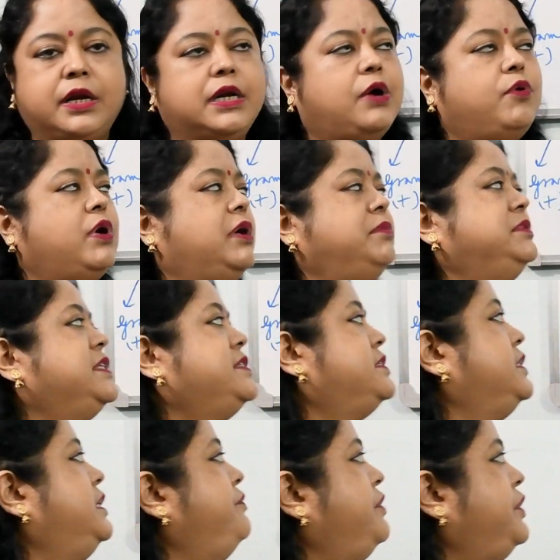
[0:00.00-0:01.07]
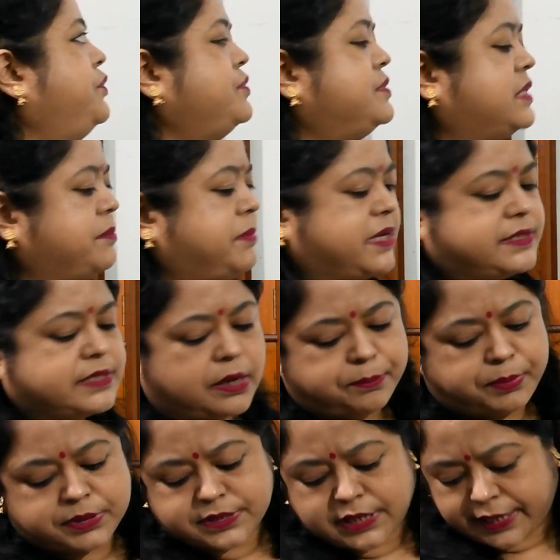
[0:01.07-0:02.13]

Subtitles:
Now I am just giving you some examples